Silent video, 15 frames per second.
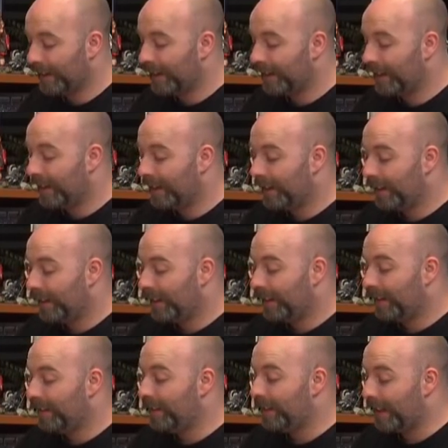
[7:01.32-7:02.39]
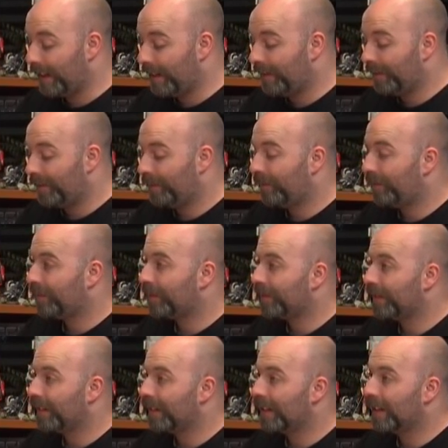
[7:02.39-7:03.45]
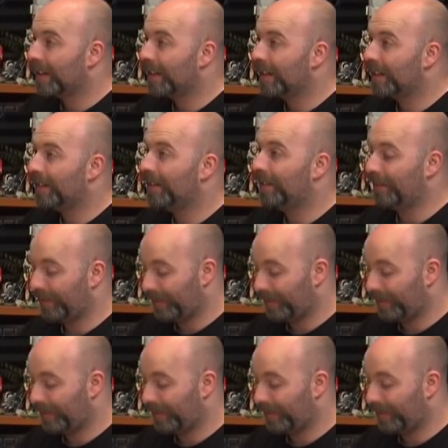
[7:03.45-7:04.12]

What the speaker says: The person shown says nothing.